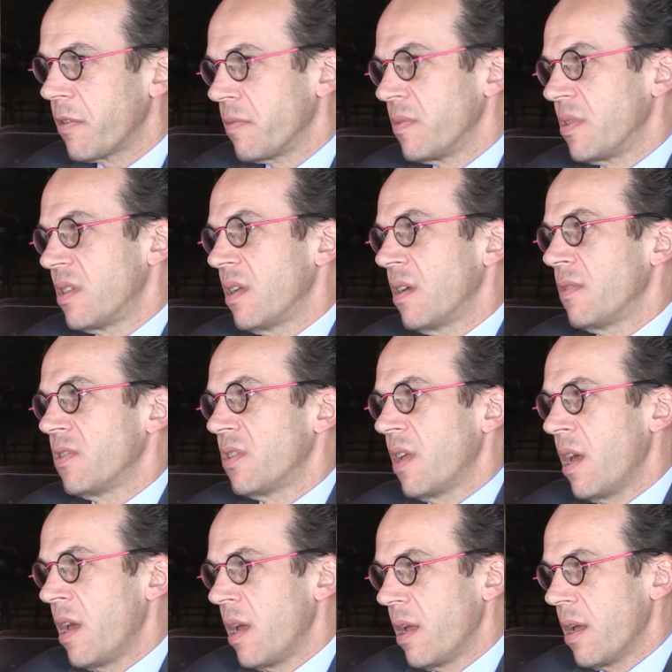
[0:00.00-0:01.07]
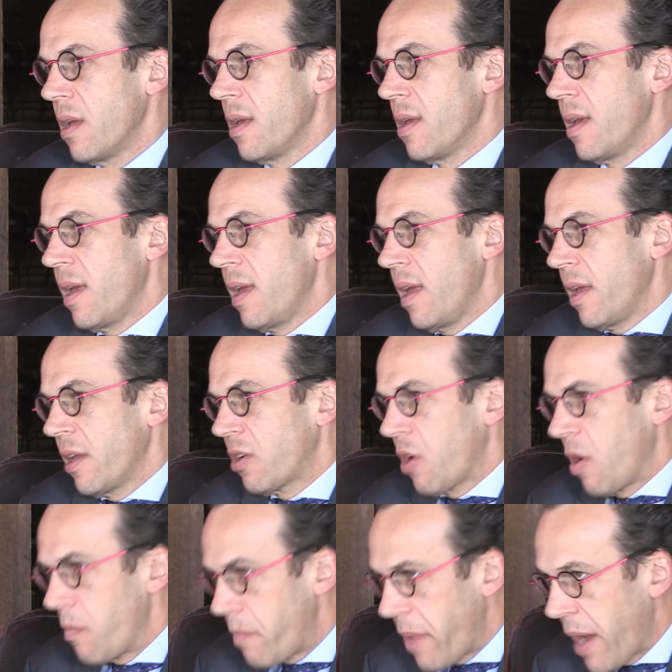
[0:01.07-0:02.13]
themselves a
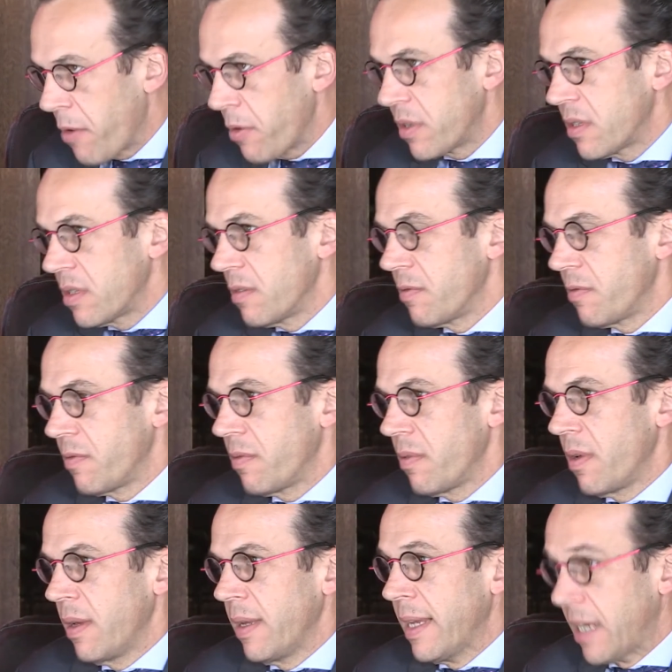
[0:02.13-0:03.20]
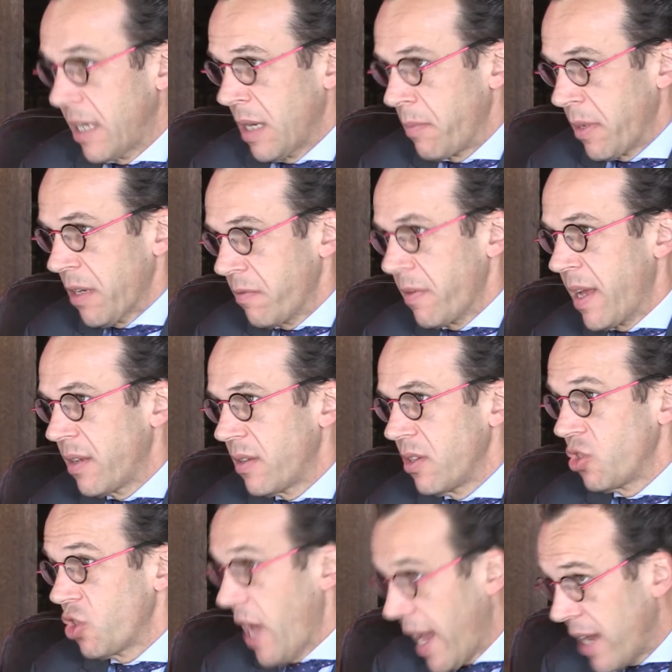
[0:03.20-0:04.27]
comparative economic
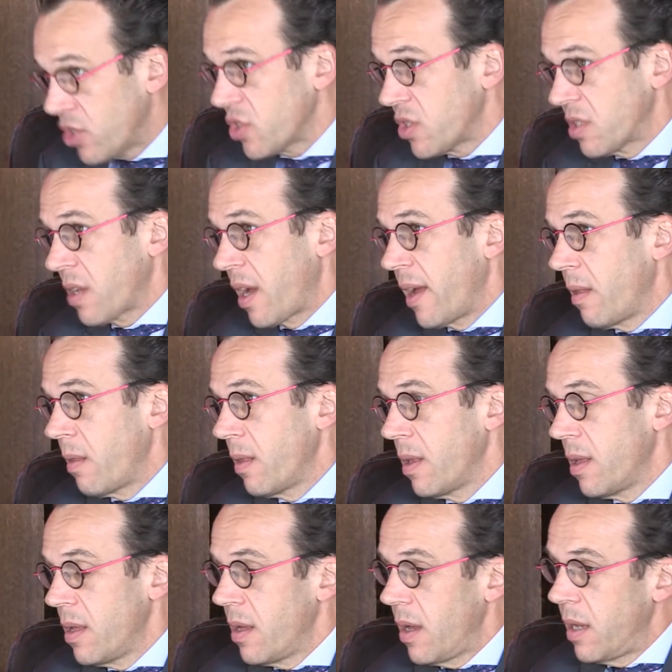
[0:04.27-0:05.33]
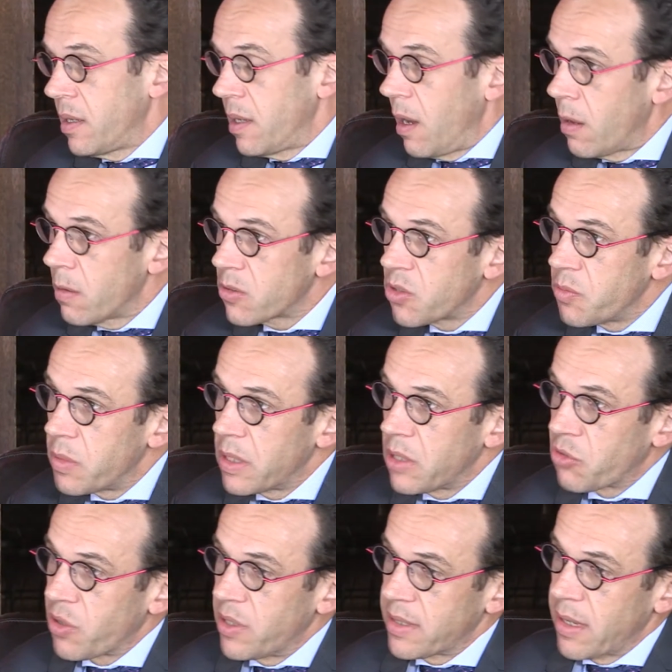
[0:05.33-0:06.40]
advantage, Asia style, and ultimately
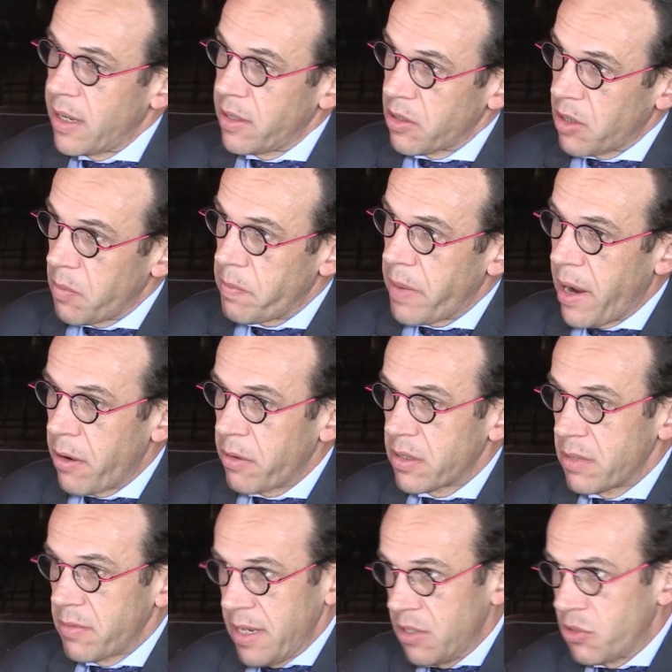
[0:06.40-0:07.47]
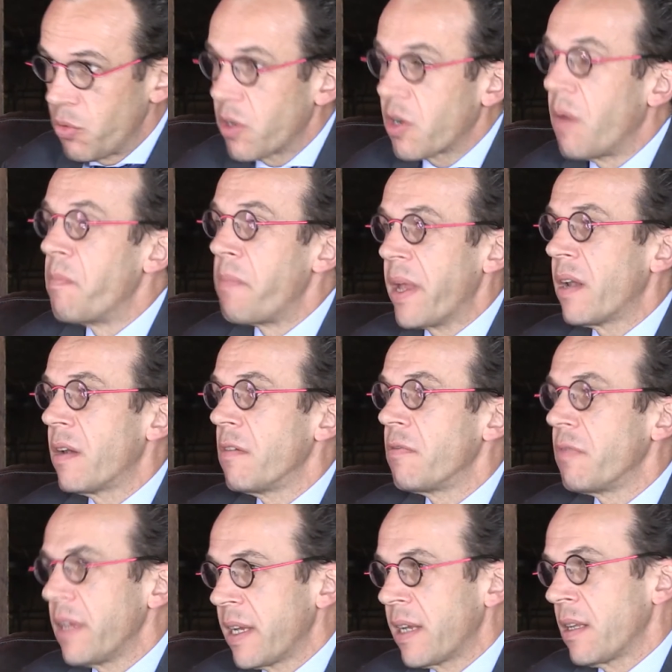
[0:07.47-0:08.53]
translating comparative into a competitive
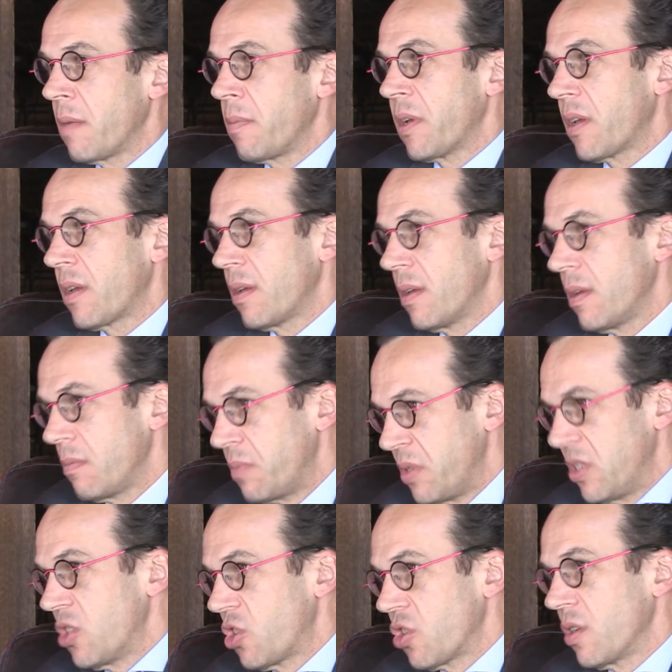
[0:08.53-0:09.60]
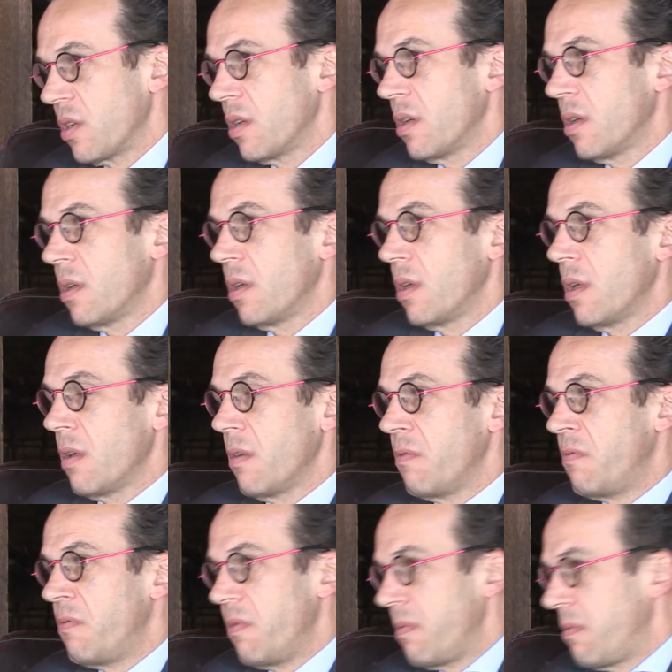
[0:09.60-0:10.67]
economic position.
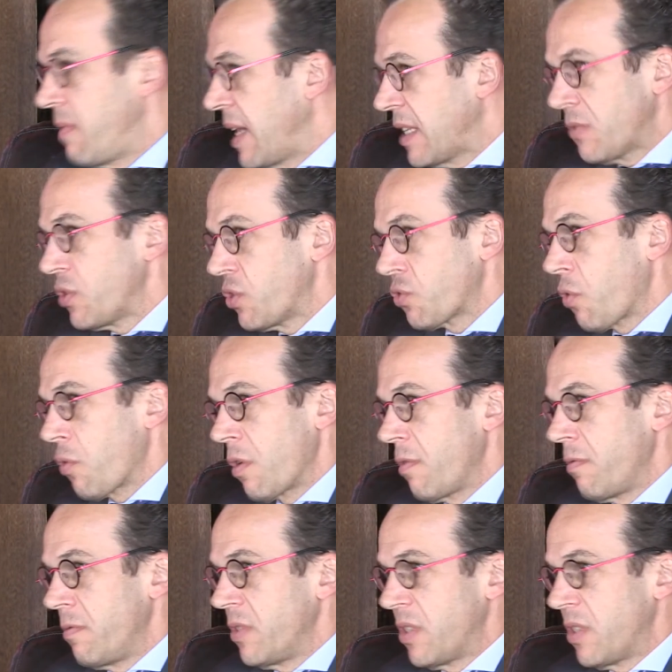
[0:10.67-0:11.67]
That's the story of the